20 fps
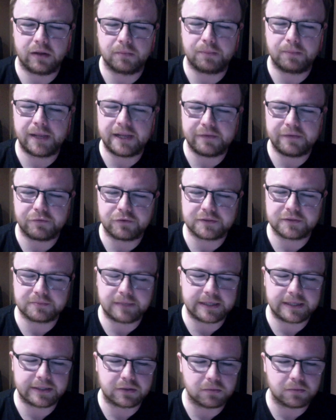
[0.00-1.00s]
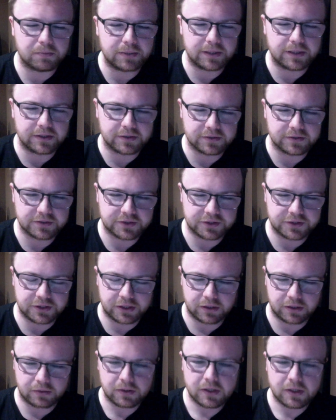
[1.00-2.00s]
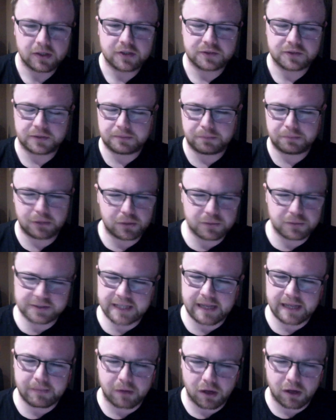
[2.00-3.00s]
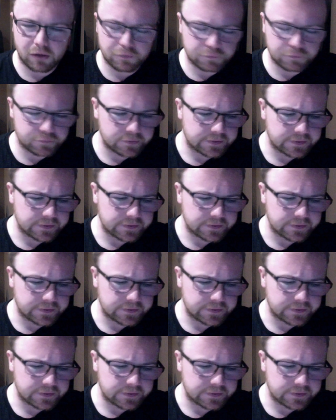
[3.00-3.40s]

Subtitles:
pay for his medical bills, So he blows them off.